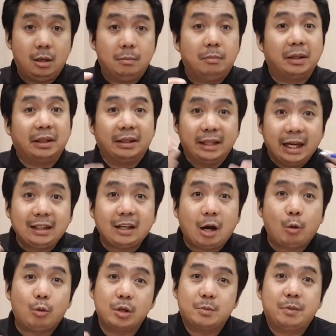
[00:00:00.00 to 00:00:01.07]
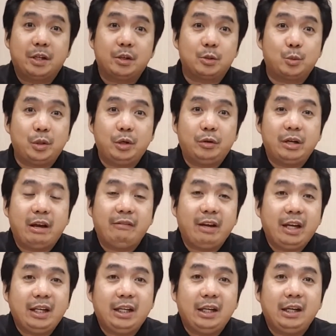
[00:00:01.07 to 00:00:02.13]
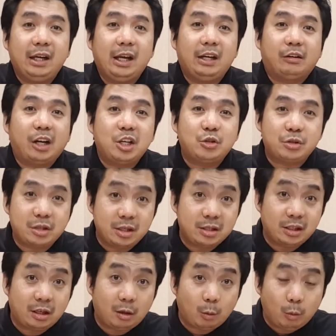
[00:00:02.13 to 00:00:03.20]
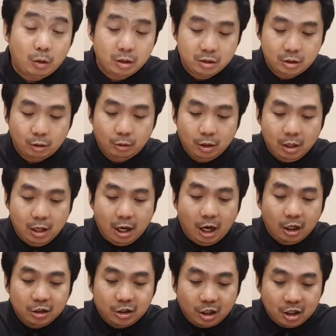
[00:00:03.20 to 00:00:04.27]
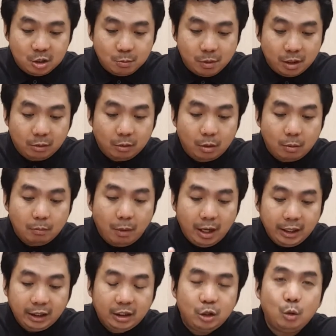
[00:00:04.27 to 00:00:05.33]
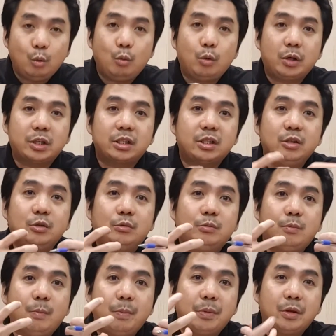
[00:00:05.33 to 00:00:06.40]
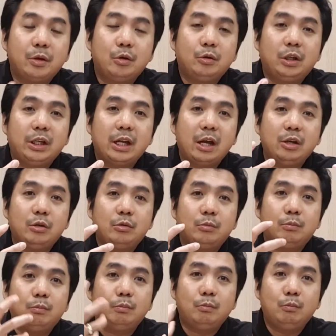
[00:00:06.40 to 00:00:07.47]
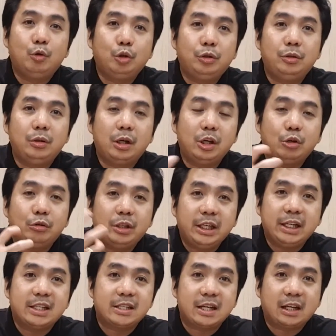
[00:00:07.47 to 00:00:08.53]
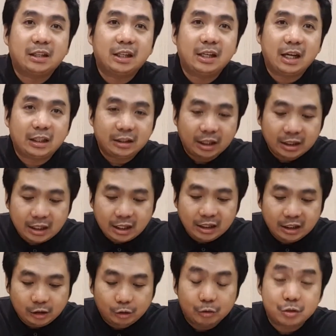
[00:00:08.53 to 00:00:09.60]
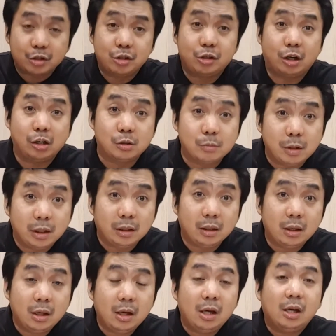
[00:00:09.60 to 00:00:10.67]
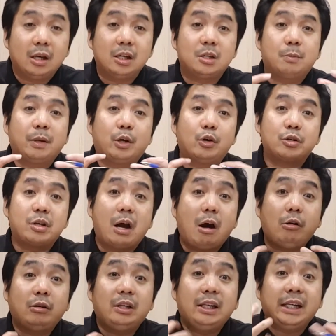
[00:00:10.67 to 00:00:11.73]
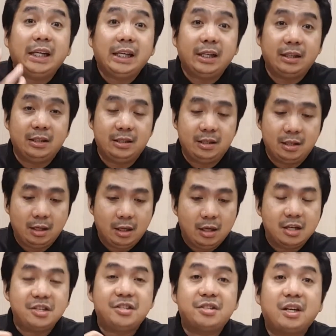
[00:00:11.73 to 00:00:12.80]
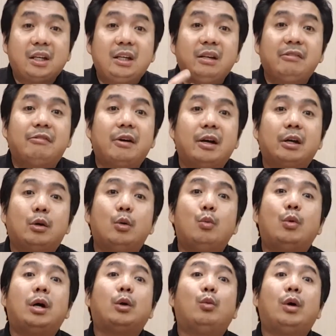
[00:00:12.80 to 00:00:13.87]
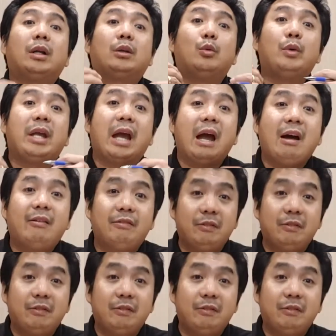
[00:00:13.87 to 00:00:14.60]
but not ours, because we don't have any righteousness in our works. So, ang judgment, bakit yung works, yung yung yung good, yung deeds natin ang dadalhin dun sa judgment? It's because our deeds signify kung what what we have